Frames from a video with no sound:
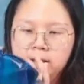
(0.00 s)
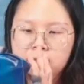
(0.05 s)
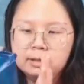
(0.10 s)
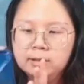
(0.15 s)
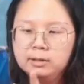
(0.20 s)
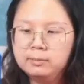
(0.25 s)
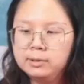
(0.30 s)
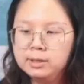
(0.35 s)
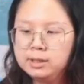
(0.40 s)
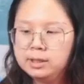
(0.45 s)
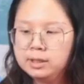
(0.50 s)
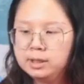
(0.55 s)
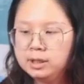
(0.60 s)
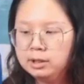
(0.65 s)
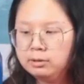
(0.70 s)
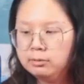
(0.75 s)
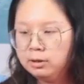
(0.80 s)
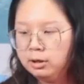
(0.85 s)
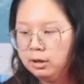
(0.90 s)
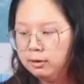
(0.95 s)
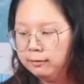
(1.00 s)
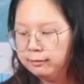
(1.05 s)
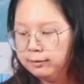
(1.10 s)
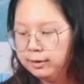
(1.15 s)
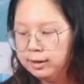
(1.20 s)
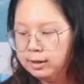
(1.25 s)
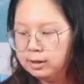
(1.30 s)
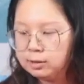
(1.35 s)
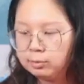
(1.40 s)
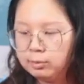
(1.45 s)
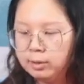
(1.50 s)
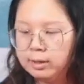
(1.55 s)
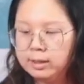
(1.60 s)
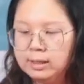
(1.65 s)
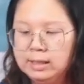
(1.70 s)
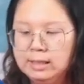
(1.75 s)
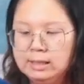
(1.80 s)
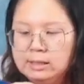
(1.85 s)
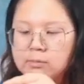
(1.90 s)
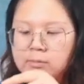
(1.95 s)
The material of this one
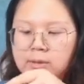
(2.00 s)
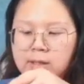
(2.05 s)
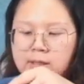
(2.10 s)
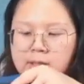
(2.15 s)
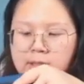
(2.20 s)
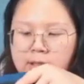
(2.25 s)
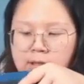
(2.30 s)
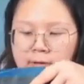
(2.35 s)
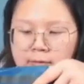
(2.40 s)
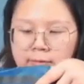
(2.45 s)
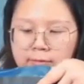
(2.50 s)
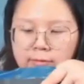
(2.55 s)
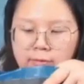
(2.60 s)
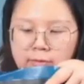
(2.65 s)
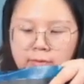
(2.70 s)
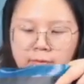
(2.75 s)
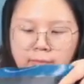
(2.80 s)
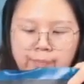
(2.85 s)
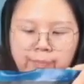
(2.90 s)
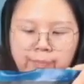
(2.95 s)
is made of uh,